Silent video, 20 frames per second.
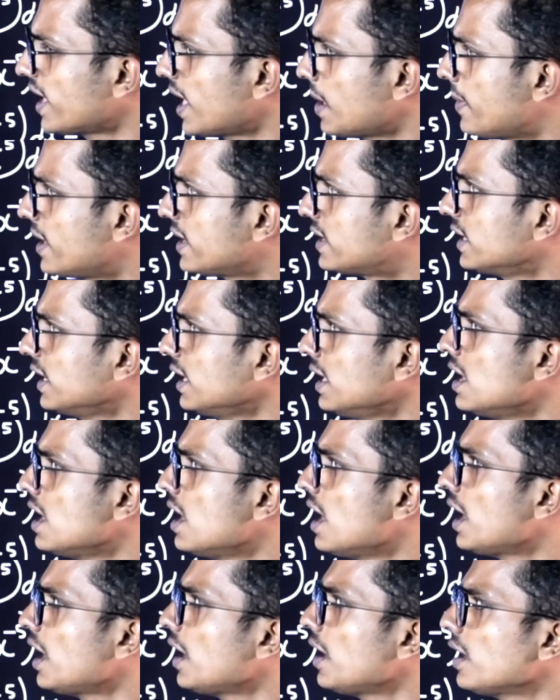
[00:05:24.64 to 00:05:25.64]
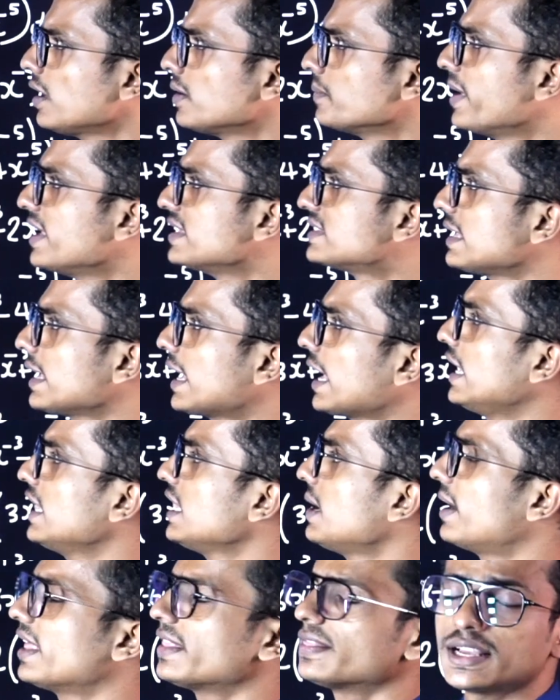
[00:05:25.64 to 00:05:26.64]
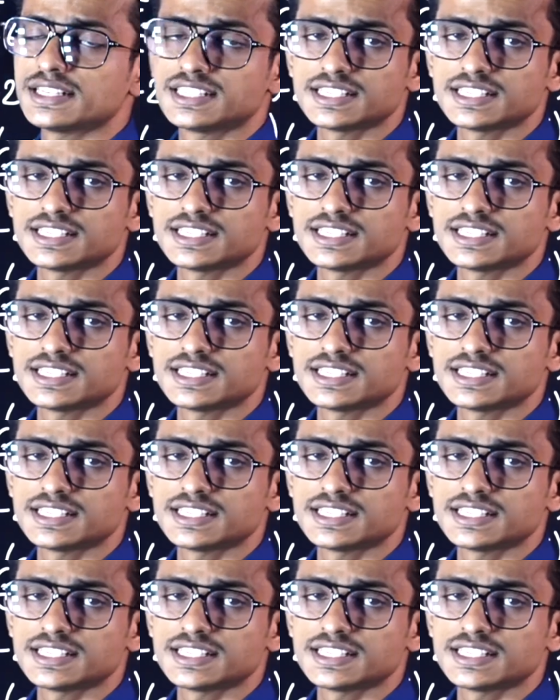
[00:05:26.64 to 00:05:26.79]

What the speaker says: cheyan patti. Basically nammal endha